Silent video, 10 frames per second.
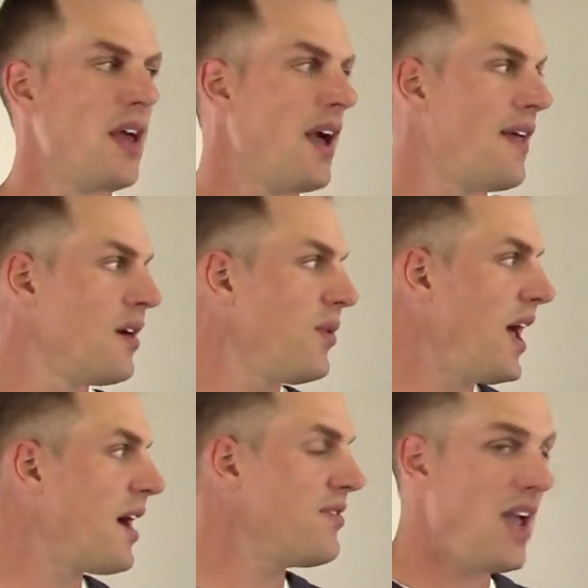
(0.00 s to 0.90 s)
and then we
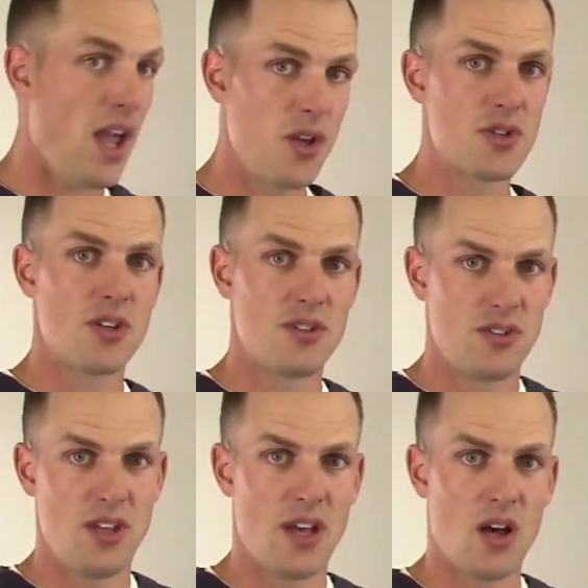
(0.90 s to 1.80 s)
have
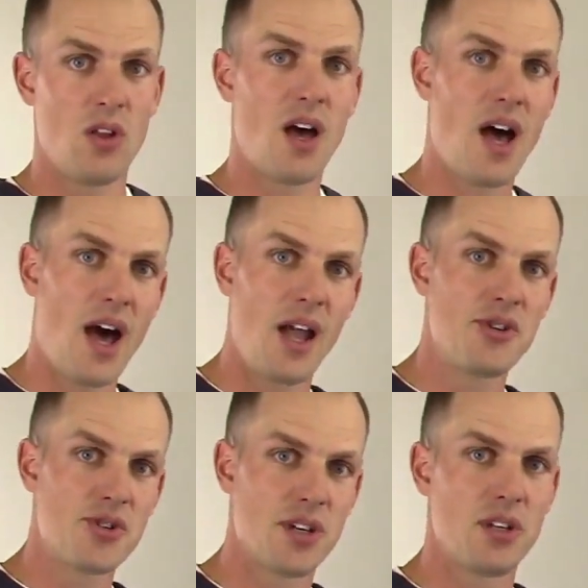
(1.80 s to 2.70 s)
HCl,
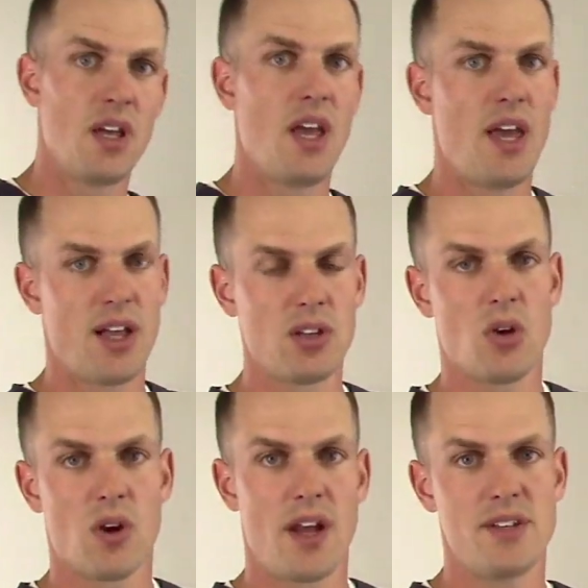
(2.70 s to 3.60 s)
hydrogen and
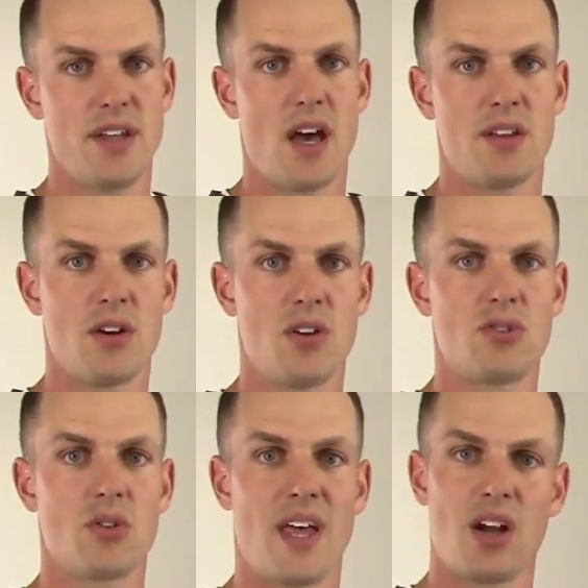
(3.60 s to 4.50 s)
chloride together.
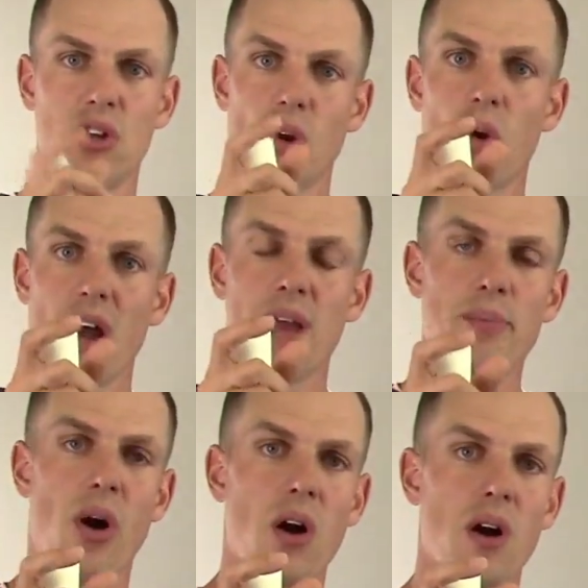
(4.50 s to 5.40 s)
So that chloride
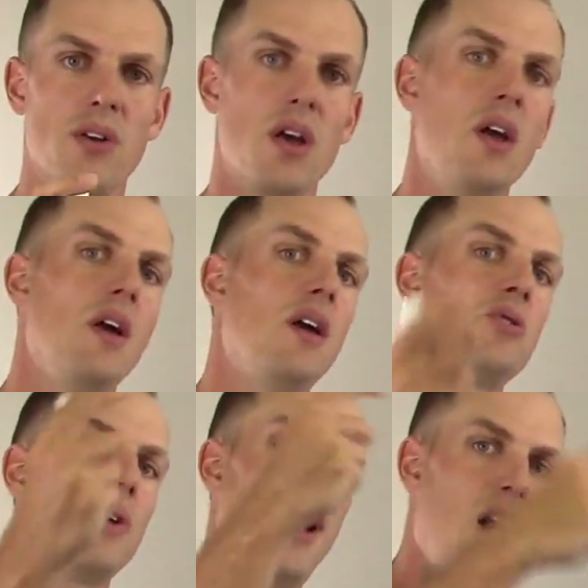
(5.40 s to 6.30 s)
part is
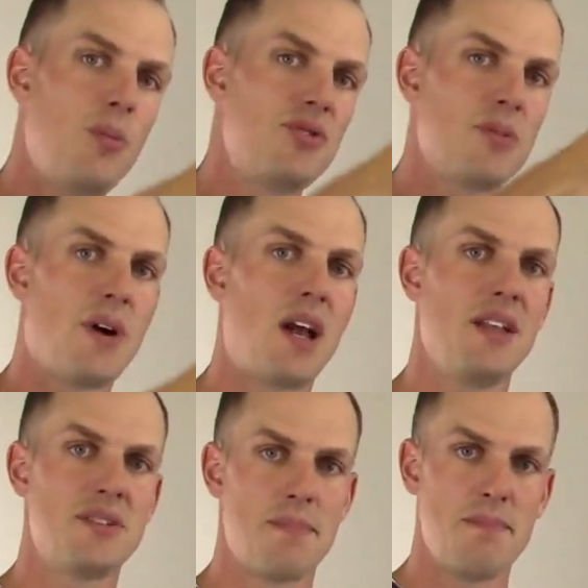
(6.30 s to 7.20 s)
what helps your body
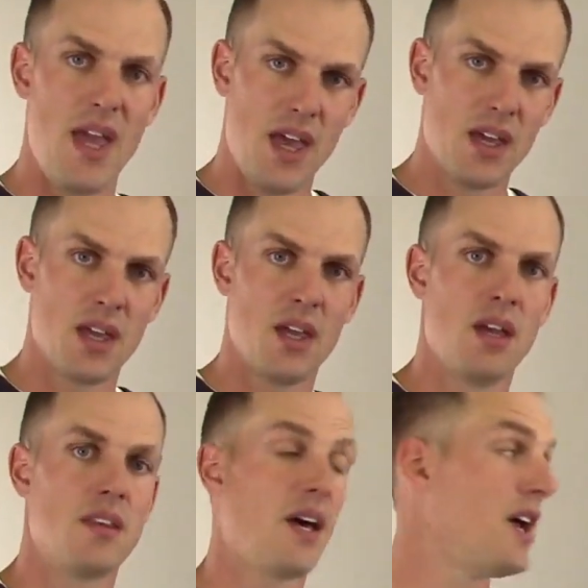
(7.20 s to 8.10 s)
to make
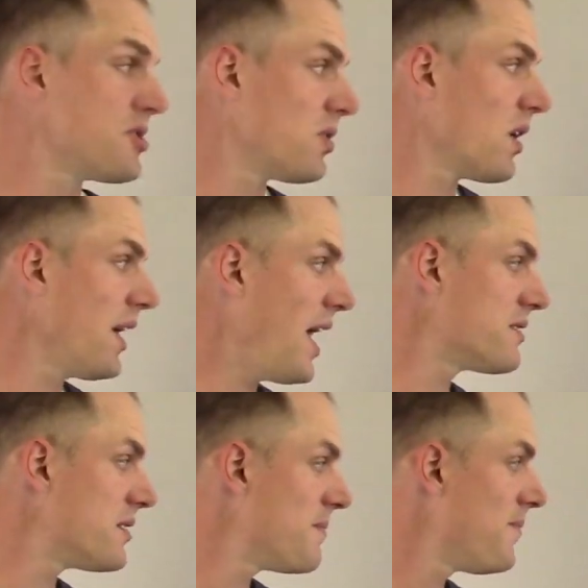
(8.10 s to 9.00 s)
the hydrochloric acid.